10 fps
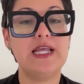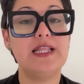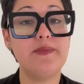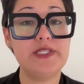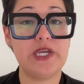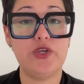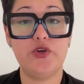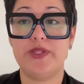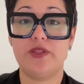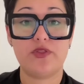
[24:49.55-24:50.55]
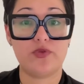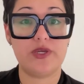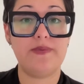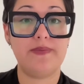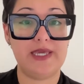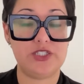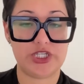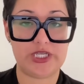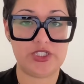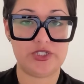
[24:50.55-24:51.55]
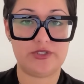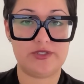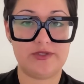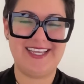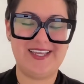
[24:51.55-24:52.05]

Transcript: Let me tell you about the three main changes.